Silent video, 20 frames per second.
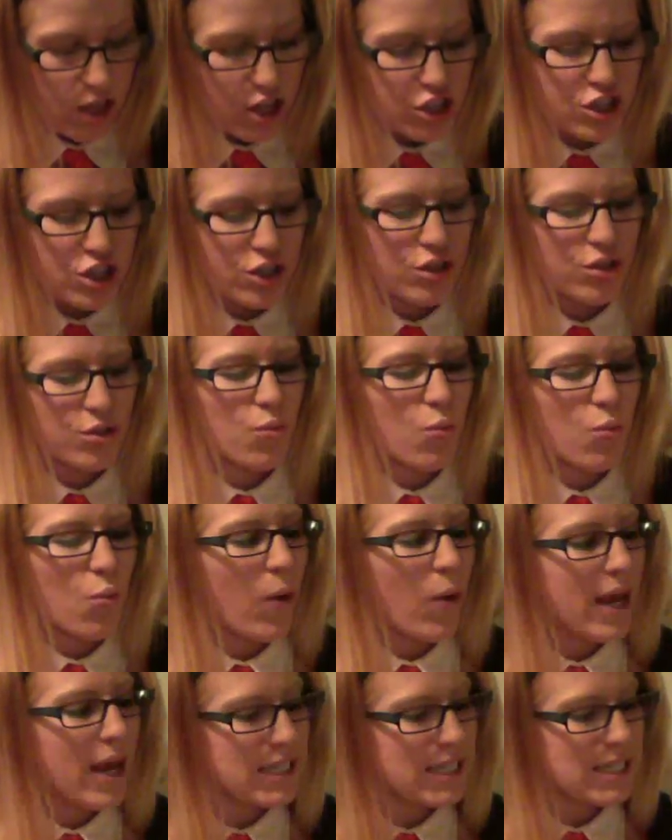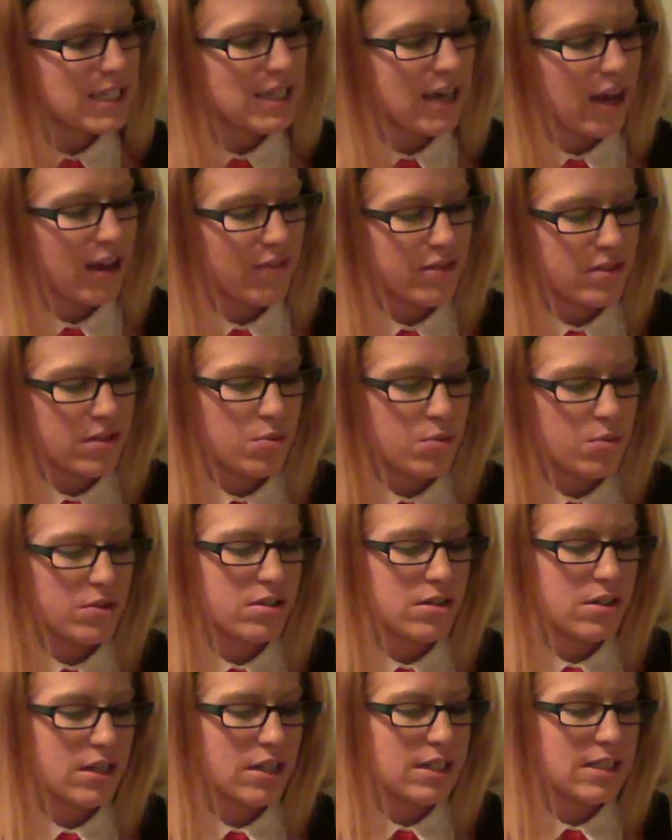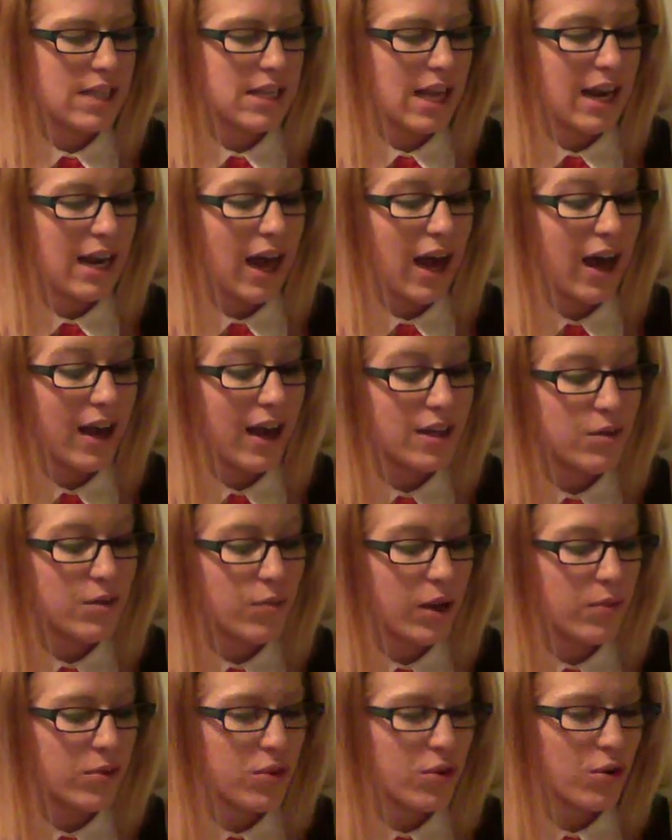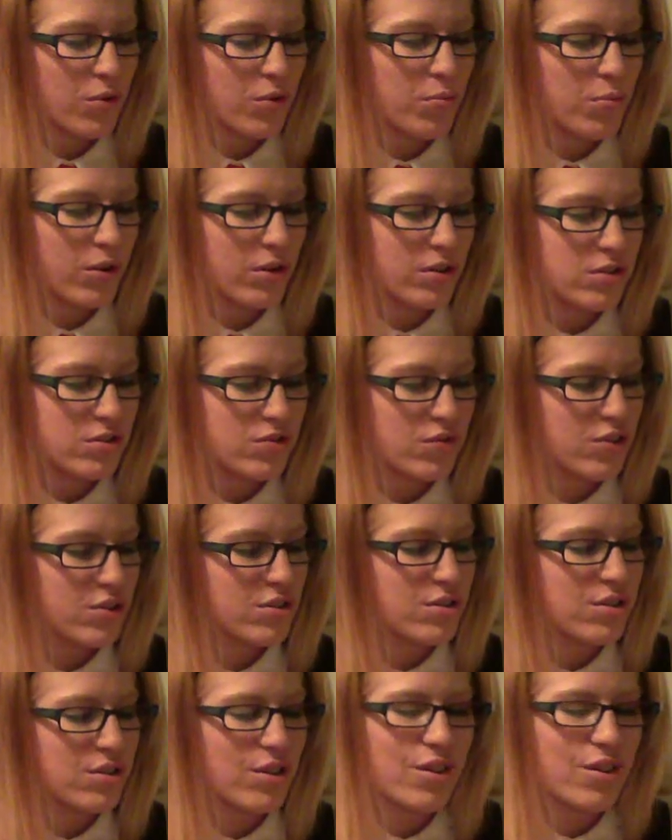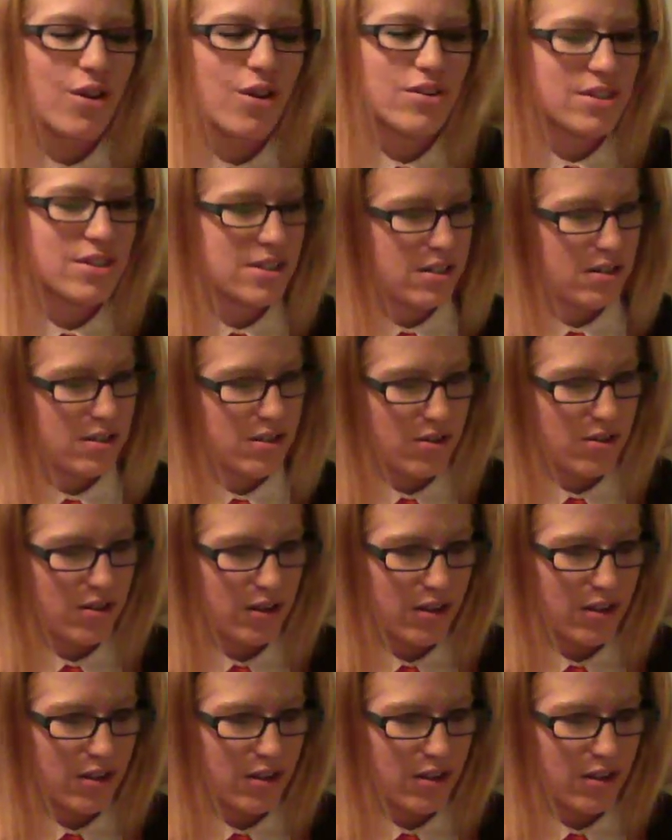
She couldn't wait to dive into her studies and hide away with her books for as long as it took.